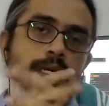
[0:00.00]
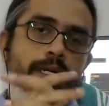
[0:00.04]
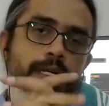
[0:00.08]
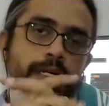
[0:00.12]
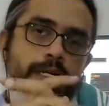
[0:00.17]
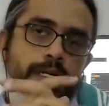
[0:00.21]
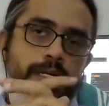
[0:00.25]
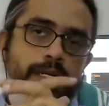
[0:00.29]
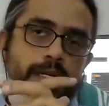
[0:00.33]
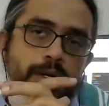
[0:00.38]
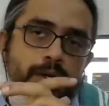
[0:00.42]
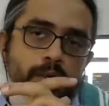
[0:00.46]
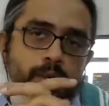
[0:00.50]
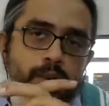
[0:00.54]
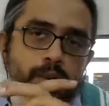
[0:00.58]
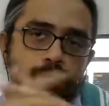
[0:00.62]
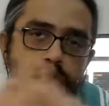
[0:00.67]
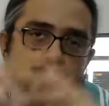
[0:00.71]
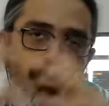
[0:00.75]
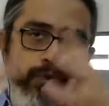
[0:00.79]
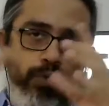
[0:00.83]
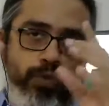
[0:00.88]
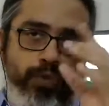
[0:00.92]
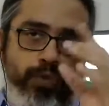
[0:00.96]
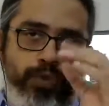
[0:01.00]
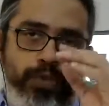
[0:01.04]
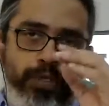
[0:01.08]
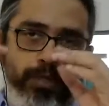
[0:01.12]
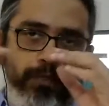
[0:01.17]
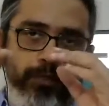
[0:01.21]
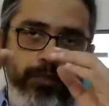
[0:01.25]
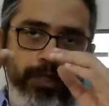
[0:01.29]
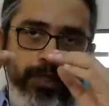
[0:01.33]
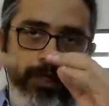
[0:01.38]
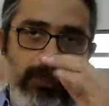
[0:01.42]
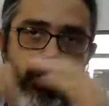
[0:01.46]
Now,
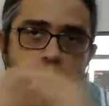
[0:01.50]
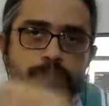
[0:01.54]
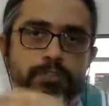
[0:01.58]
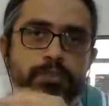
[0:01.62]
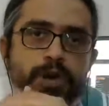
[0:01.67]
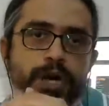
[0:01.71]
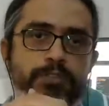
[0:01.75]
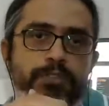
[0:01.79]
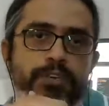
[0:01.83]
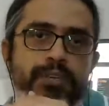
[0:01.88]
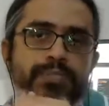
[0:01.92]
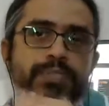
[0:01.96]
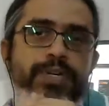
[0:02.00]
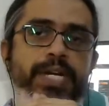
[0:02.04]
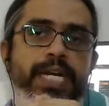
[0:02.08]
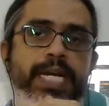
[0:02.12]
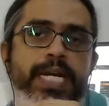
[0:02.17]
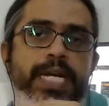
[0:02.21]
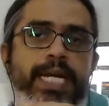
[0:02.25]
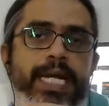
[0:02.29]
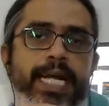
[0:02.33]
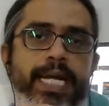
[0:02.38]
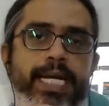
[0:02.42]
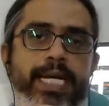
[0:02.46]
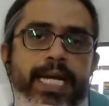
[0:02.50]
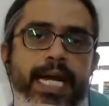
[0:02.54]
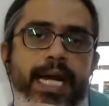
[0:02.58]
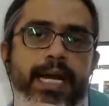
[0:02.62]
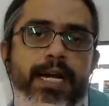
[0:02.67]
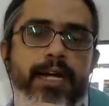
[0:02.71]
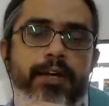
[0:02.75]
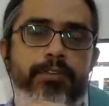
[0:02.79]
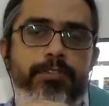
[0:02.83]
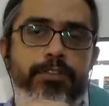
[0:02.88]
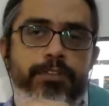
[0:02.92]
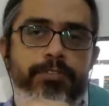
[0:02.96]
with this
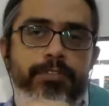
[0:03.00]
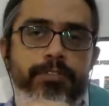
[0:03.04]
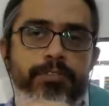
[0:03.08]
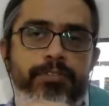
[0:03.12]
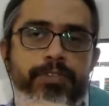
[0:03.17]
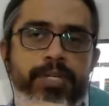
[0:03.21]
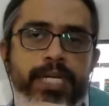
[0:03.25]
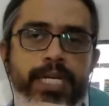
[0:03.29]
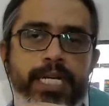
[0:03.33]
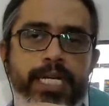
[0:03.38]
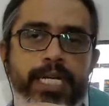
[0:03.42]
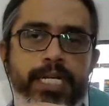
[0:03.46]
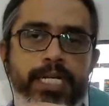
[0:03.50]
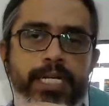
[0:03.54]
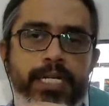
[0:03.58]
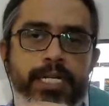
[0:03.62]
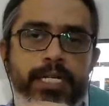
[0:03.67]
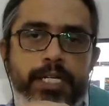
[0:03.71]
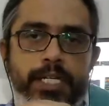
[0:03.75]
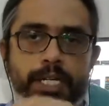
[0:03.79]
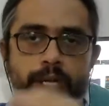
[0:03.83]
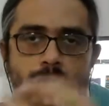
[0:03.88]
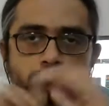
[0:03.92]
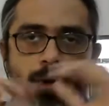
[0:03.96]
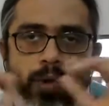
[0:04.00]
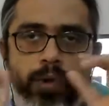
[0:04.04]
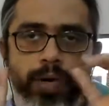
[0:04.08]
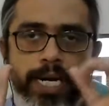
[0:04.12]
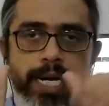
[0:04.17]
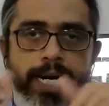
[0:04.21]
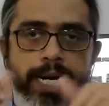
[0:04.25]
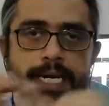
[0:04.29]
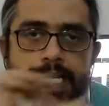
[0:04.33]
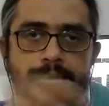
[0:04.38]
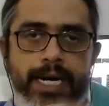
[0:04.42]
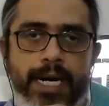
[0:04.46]
150 known
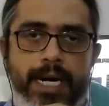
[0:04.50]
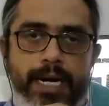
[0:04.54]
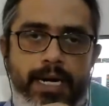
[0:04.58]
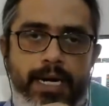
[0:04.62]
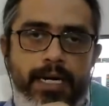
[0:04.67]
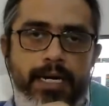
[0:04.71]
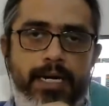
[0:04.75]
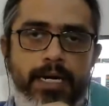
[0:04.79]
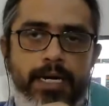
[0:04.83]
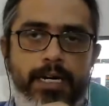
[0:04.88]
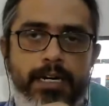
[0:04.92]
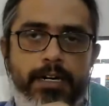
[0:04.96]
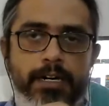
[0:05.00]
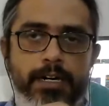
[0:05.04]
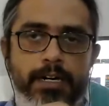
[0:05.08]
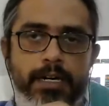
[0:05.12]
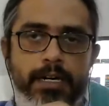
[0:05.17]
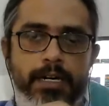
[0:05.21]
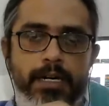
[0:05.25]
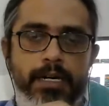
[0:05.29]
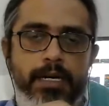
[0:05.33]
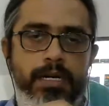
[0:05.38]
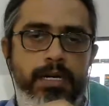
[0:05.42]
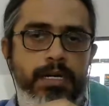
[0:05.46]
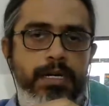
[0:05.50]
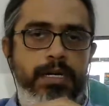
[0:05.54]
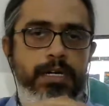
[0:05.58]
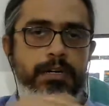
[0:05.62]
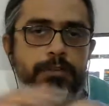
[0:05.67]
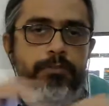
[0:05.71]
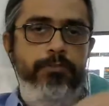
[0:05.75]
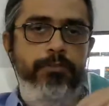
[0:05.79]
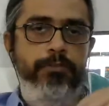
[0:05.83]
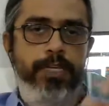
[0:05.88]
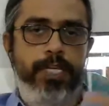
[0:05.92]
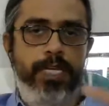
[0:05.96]
data,
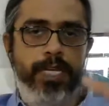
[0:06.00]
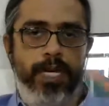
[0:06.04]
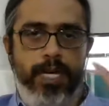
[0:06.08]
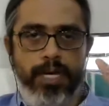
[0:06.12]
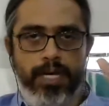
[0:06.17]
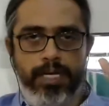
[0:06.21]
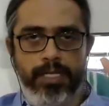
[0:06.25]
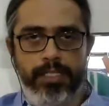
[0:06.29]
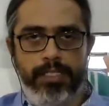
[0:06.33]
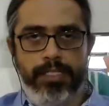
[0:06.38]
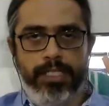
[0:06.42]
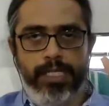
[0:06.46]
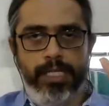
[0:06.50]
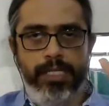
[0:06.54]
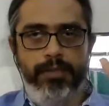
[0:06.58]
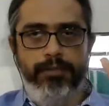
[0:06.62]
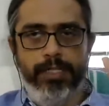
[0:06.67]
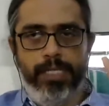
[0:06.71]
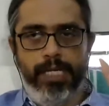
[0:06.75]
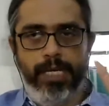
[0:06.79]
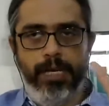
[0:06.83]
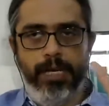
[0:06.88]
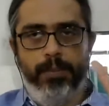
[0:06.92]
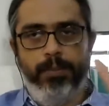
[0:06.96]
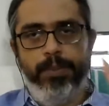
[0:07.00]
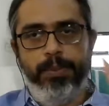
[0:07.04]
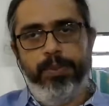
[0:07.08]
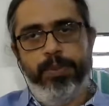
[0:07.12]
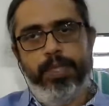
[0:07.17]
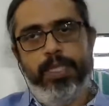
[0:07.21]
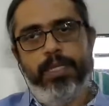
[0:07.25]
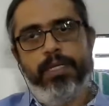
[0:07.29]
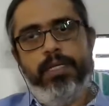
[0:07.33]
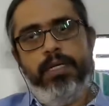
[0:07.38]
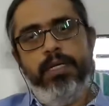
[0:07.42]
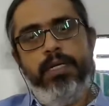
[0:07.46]
we are sitting with a computer,
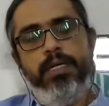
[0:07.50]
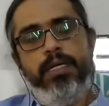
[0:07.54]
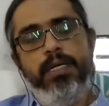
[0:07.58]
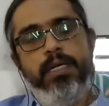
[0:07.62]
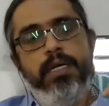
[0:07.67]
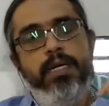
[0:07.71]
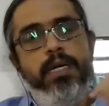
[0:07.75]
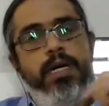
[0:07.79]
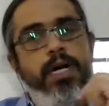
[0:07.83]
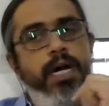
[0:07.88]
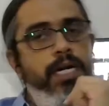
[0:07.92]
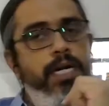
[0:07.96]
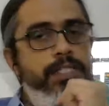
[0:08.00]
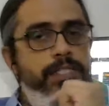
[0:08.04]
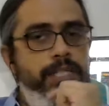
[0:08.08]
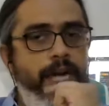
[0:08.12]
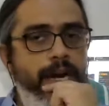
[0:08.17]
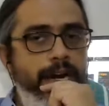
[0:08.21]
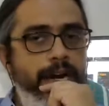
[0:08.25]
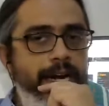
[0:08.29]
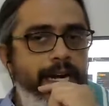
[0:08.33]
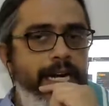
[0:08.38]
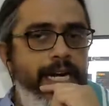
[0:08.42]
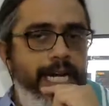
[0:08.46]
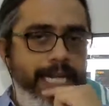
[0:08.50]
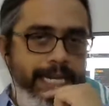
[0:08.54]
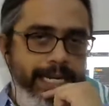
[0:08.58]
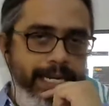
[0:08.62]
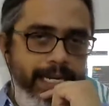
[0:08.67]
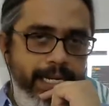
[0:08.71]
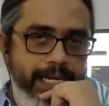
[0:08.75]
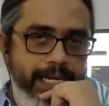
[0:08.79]
and suddenly